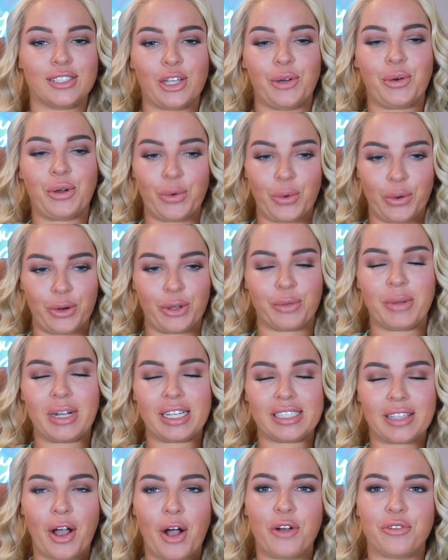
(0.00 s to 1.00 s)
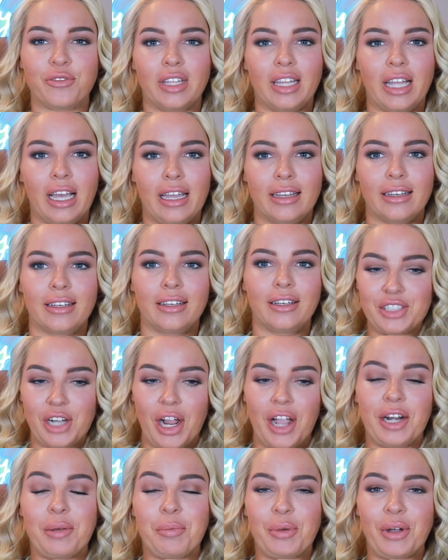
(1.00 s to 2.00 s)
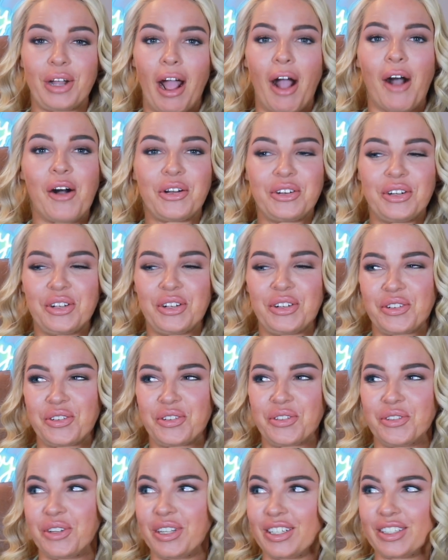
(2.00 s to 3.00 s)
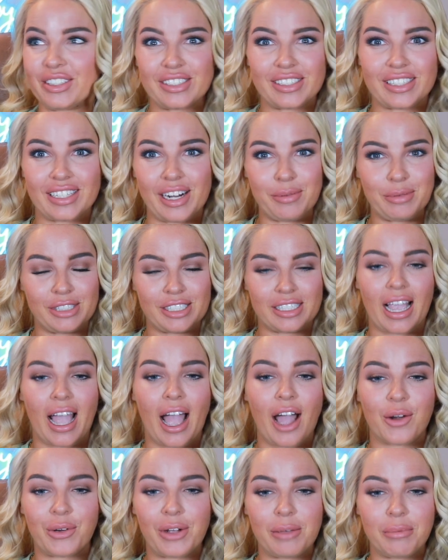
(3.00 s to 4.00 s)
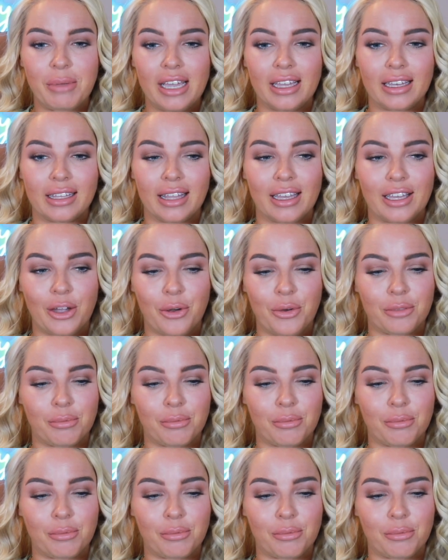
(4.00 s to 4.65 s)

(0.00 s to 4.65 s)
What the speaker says: so annoyed with myself and like trying to put out reels, and I'm just like, how do I make it like go